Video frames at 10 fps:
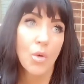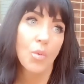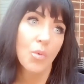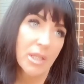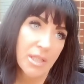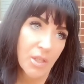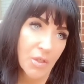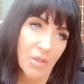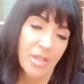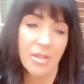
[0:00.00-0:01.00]
really
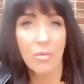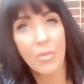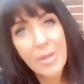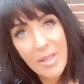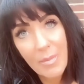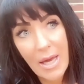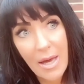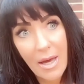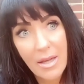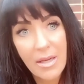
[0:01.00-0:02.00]
good and then really
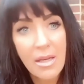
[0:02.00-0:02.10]
bad.